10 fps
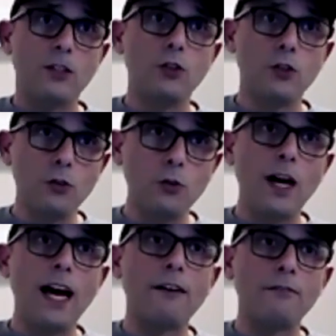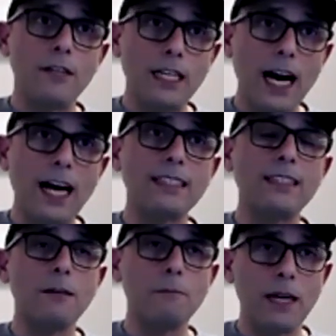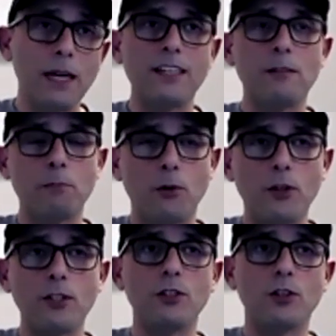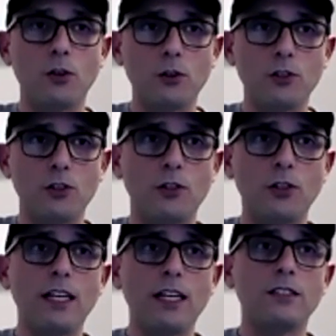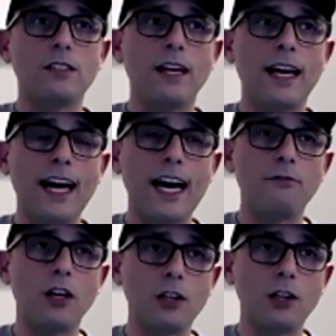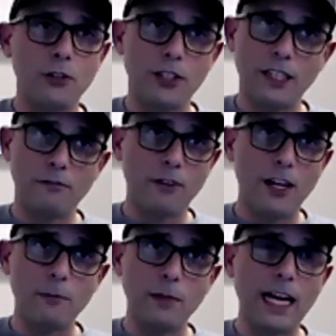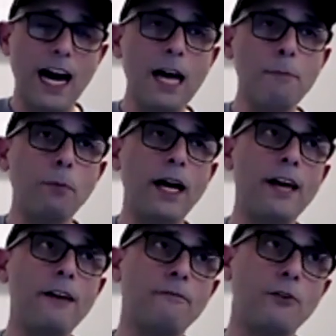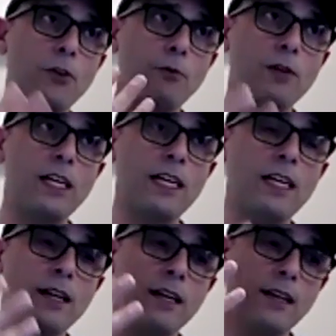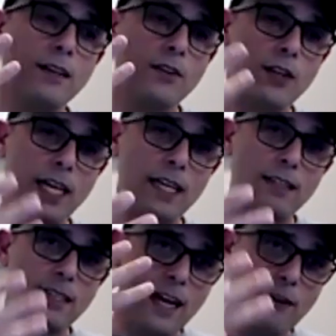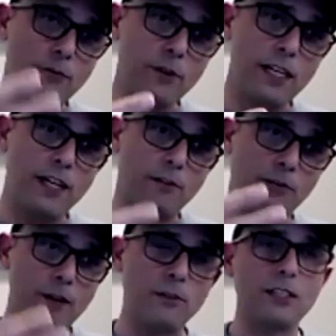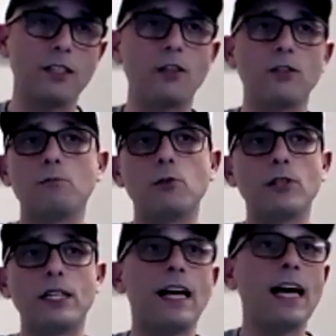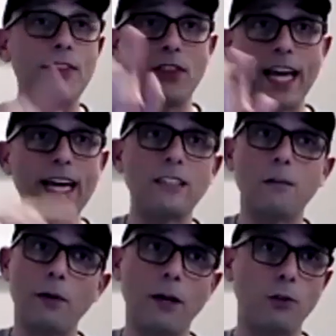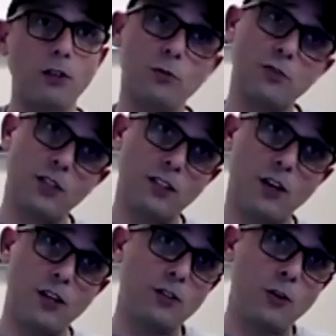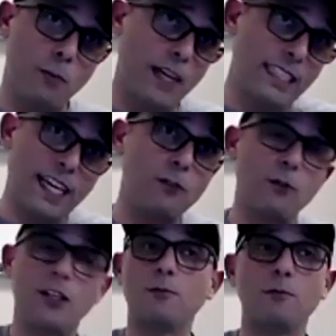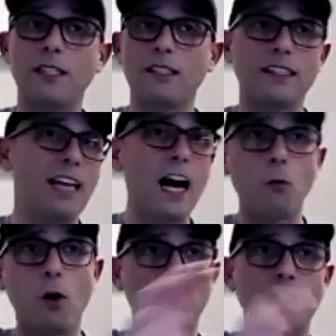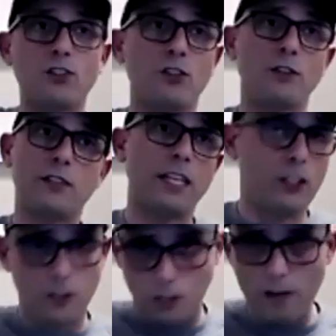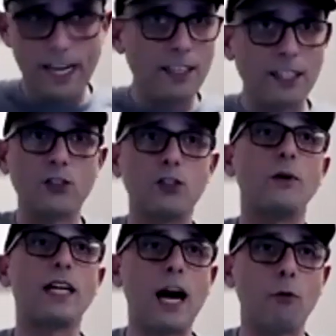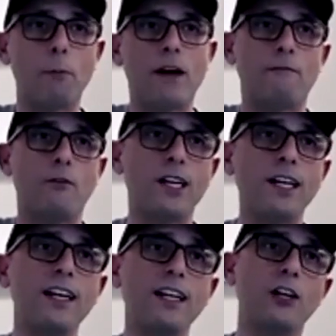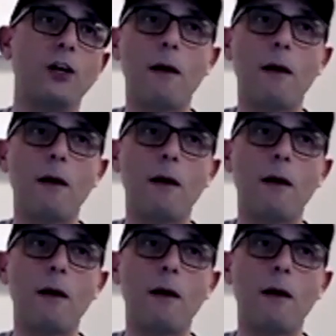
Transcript: Oh, you have got to make it part of your culture to have a learning environment. I pay for three things every year for every single employee and they get to pick what those things are so my tech will come to me and says i want this certification great let's do it i will pay for it you yeah.